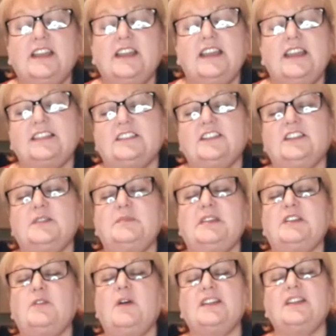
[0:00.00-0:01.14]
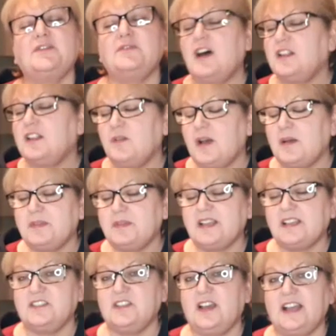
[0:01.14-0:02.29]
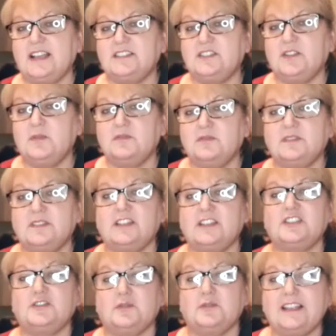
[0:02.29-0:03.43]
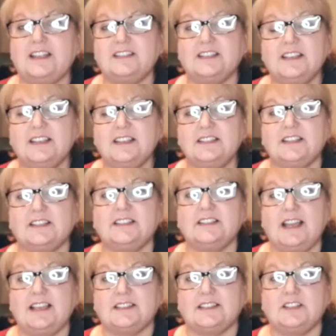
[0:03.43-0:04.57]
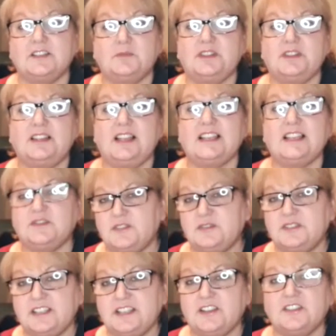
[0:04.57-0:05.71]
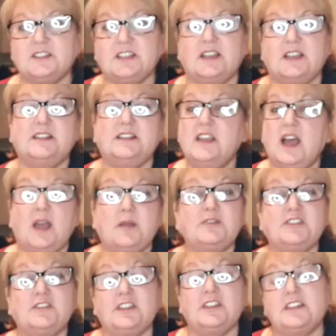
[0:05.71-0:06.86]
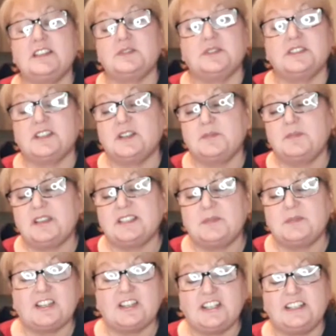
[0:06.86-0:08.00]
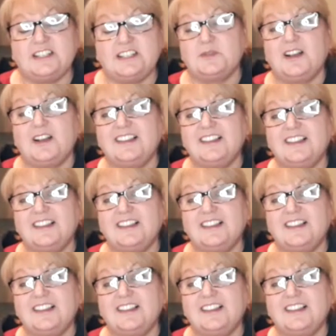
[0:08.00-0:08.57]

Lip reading: it's going to be quite a follow-up because you had such great success with the last few singles, and I'm sure that this one's going to be a smash hit as well.